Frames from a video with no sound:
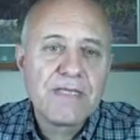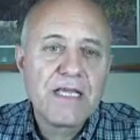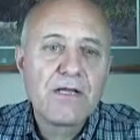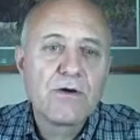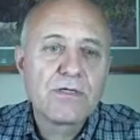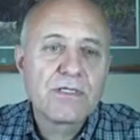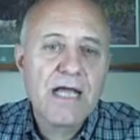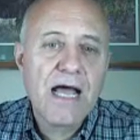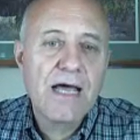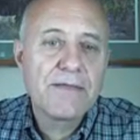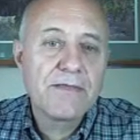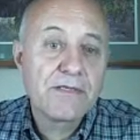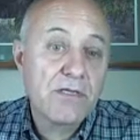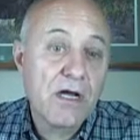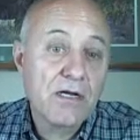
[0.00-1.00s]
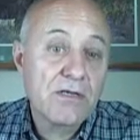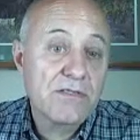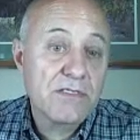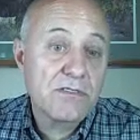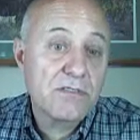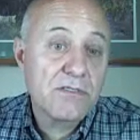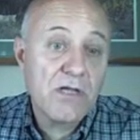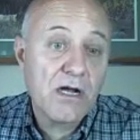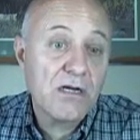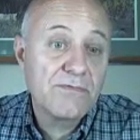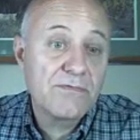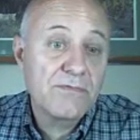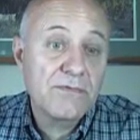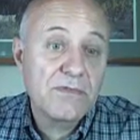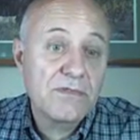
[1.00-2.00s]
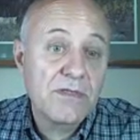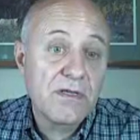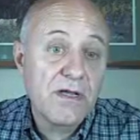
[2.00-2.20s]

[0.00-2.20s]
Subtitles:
He goes on, Song